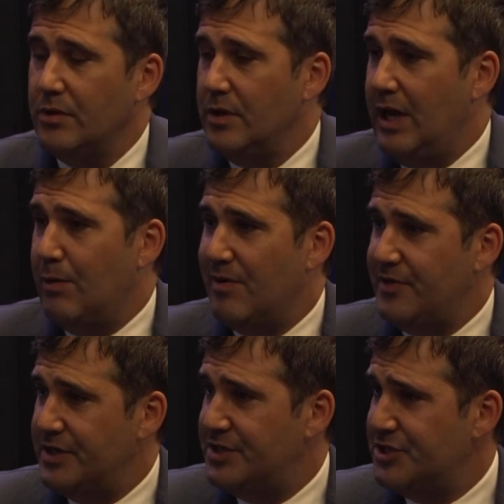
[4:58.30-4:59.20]

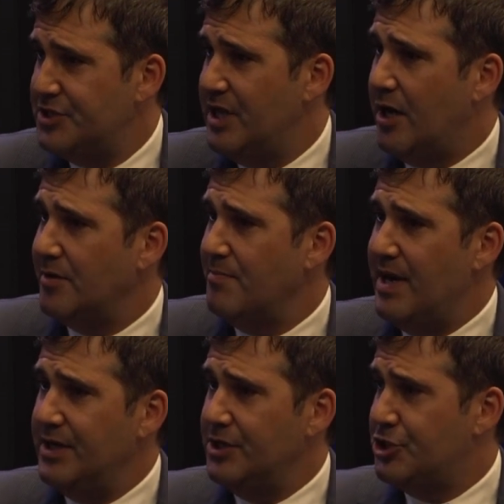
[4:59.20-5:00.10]
However, the decision had already been
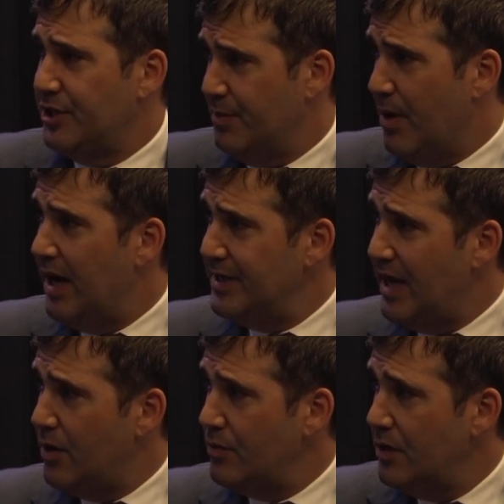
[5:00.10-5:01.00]
made to shut the mine
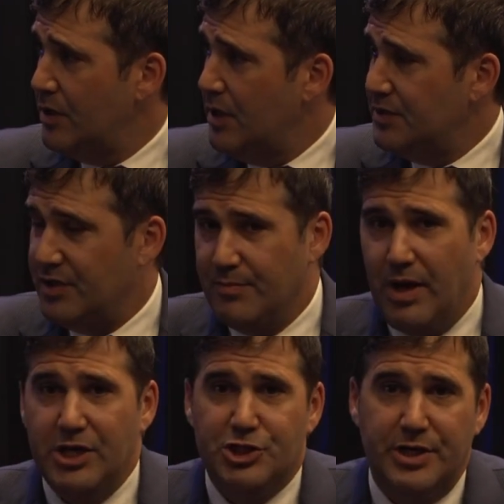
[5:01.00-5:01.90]
down. So the
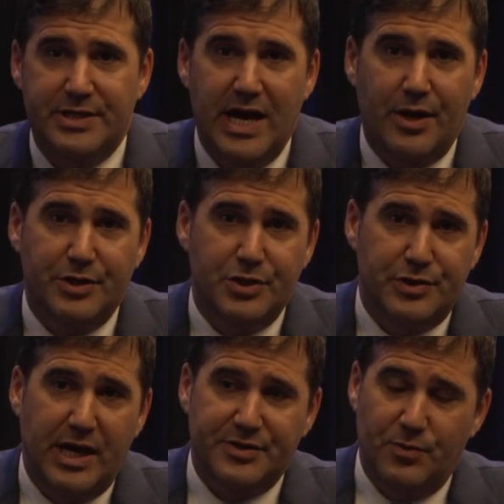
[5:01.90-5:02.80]
mine shut down in
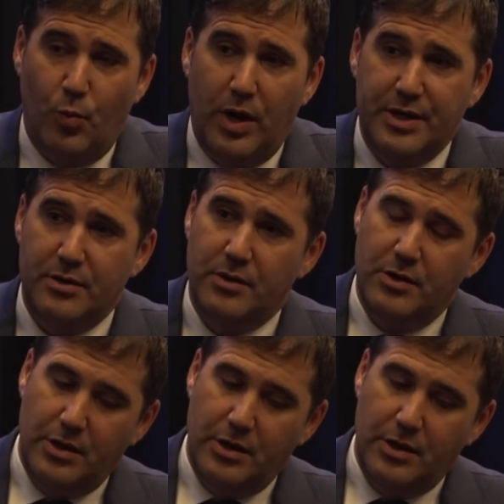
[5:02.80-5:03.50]
2001.